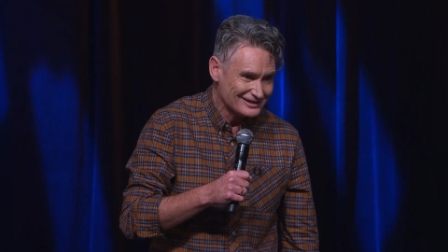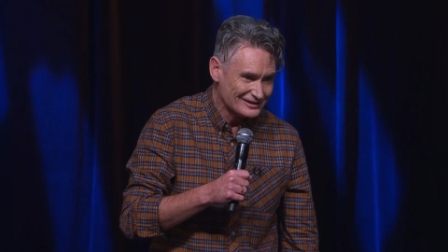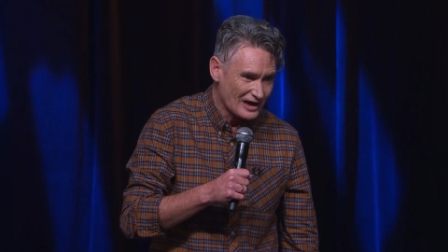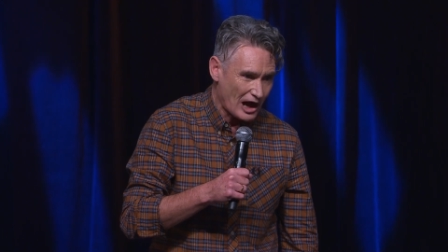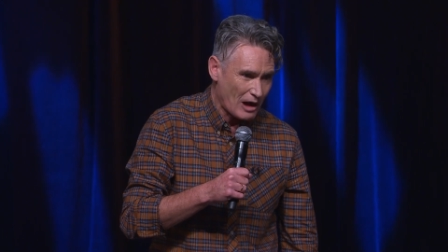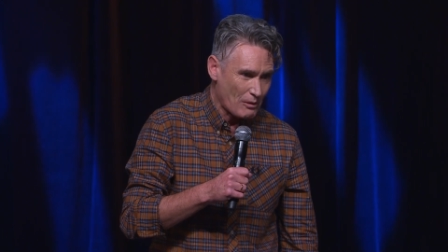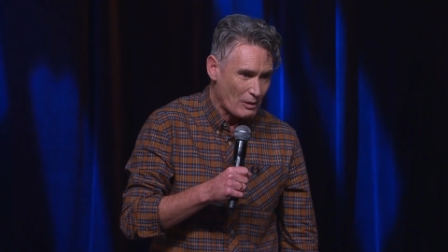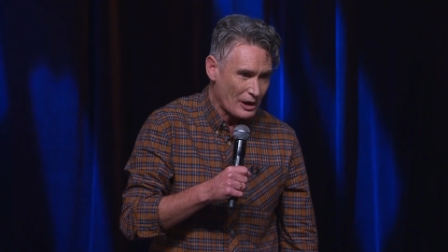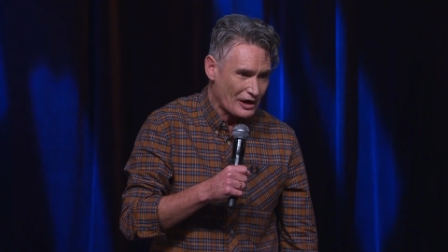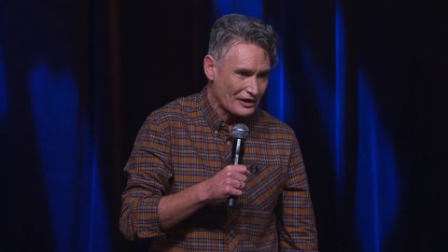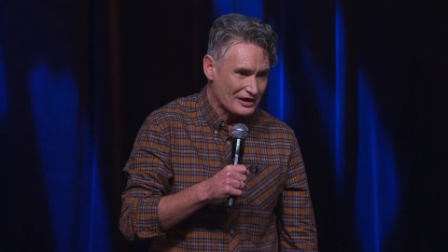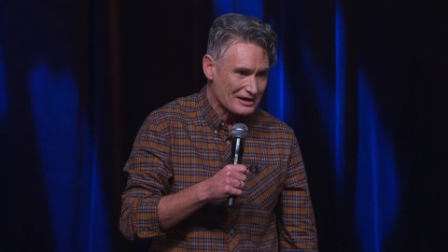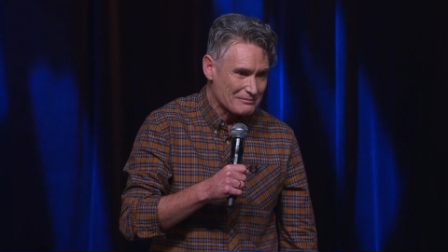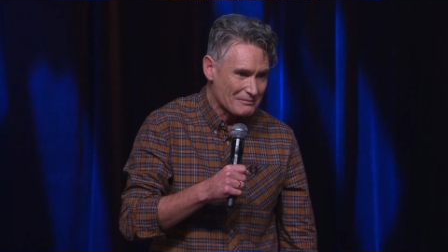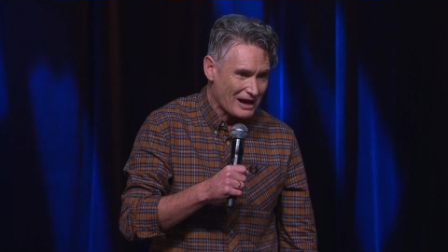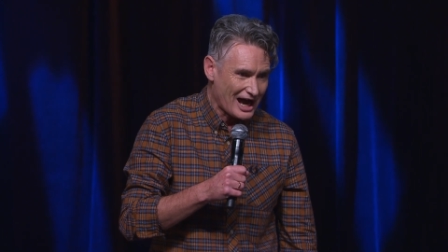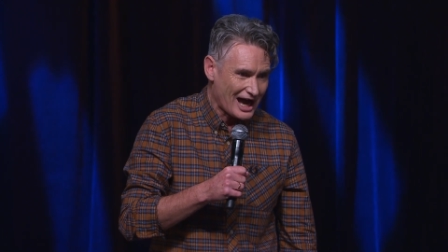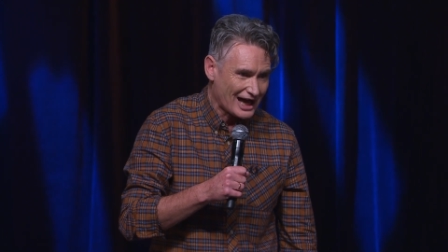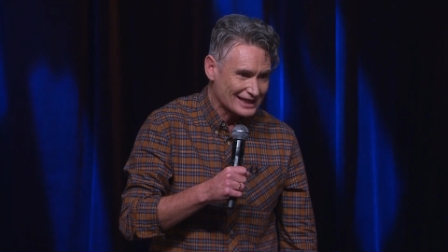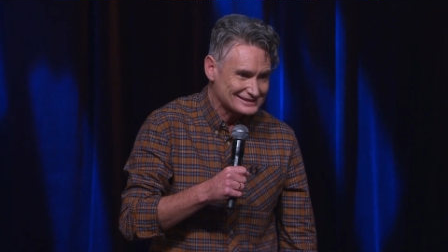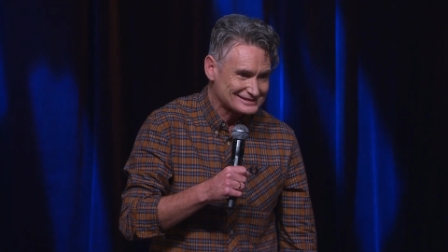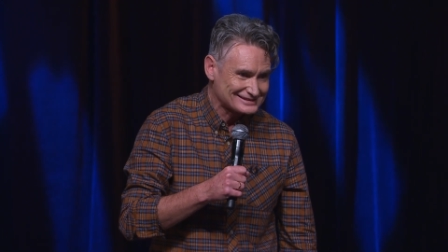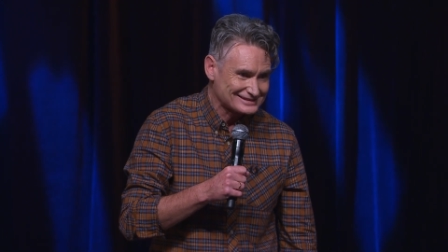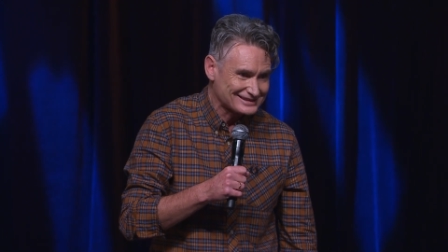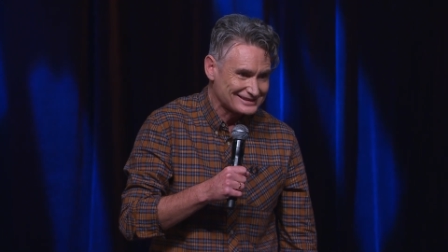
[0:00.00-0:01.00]
not wearing a
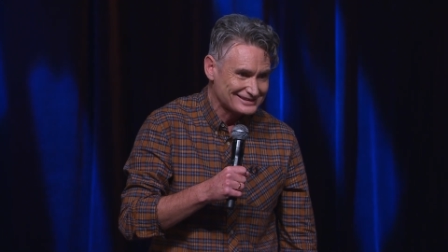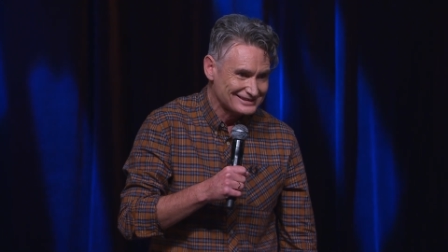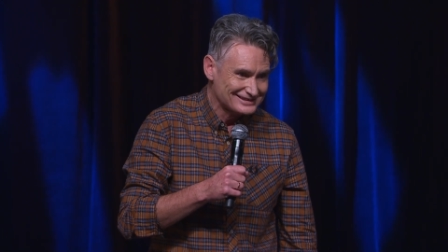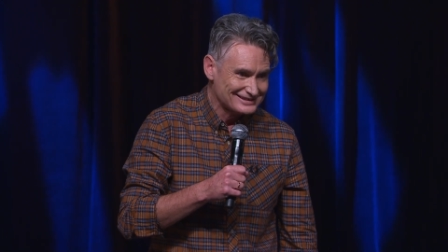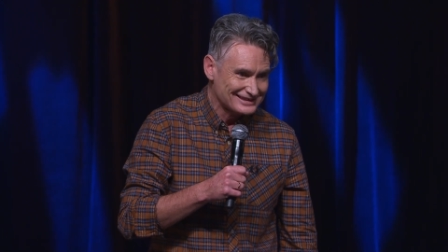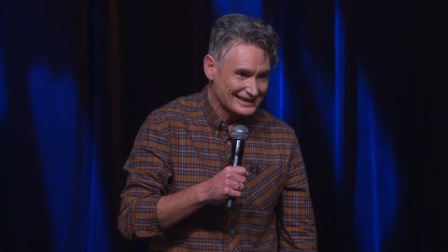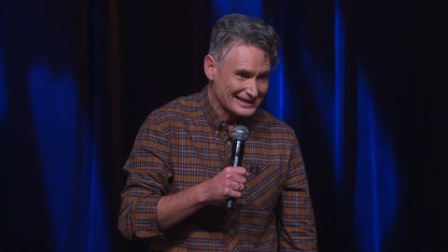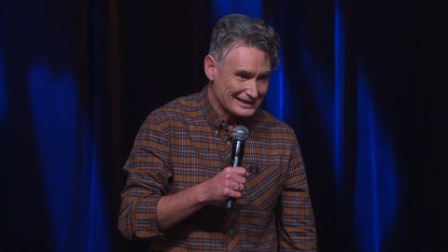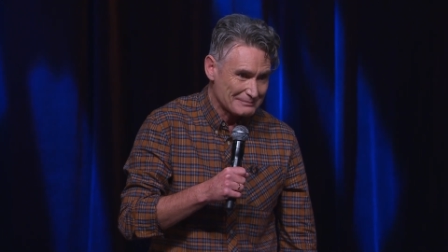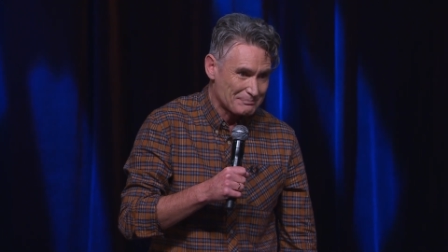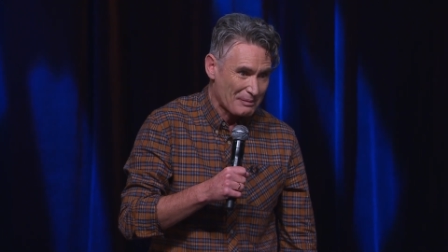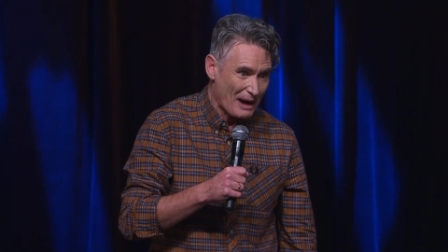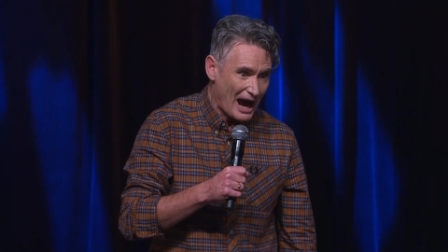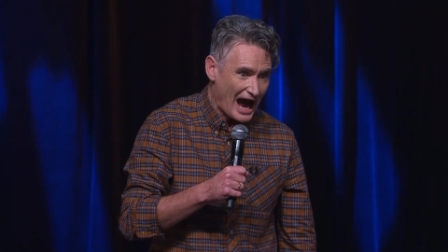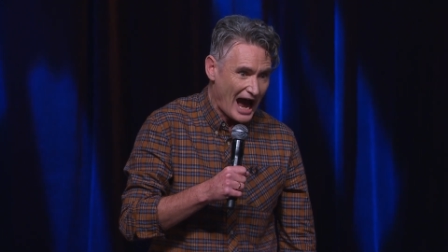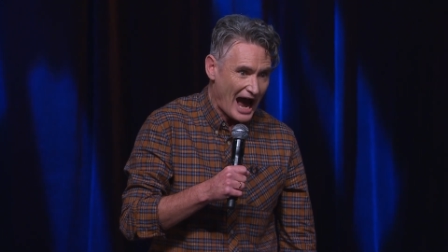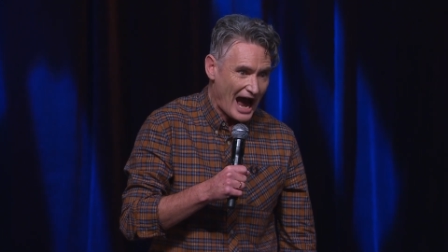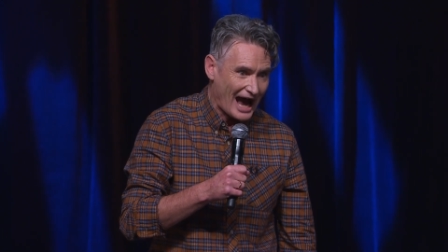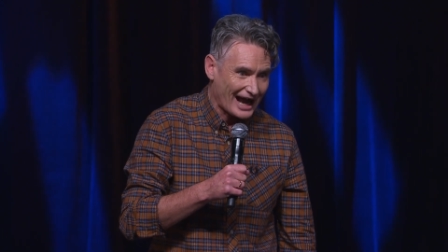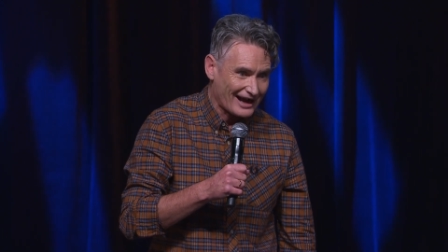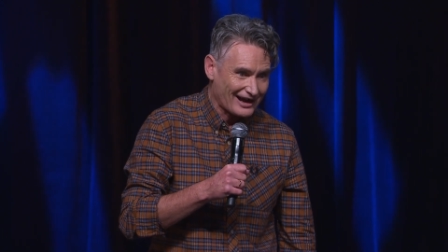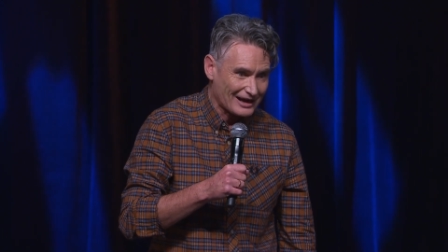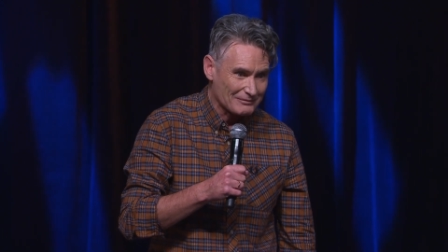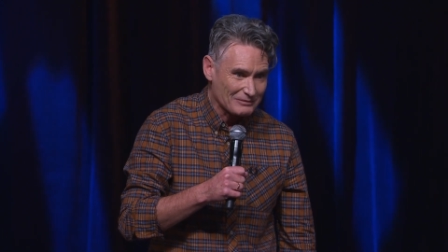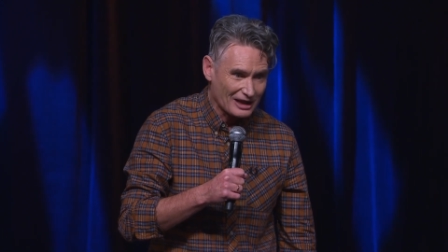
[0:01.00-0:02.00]
mask in a park.